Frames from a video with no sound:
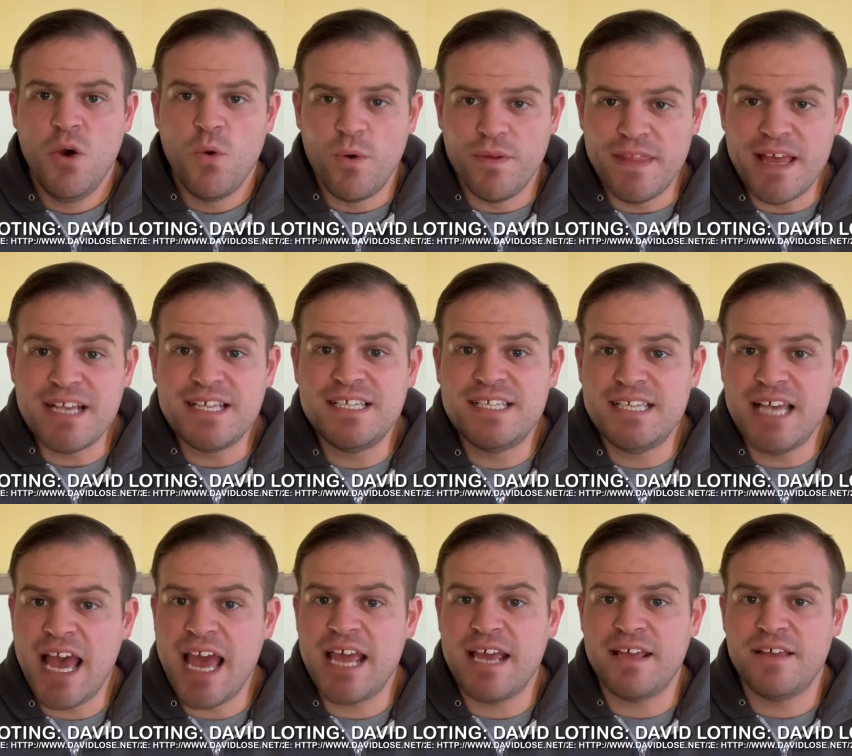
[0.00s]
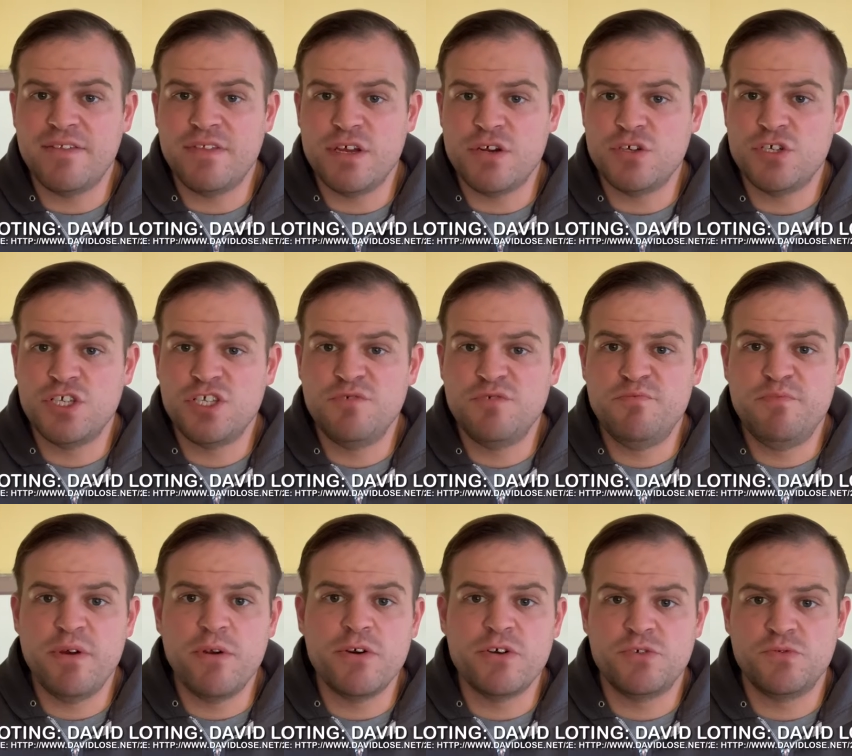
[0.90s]
When they sang their
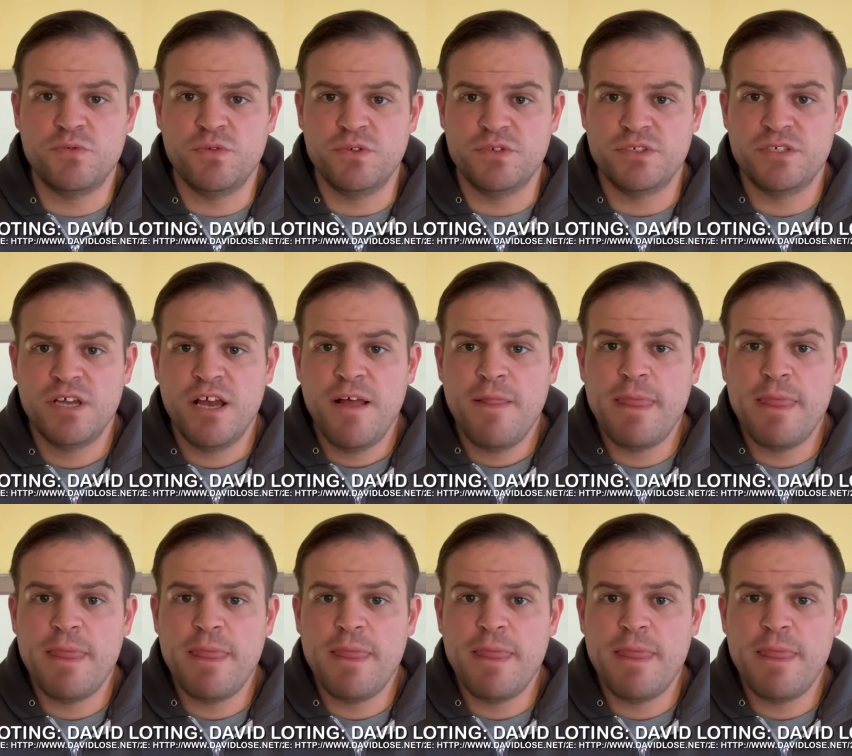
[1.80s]
spirituals,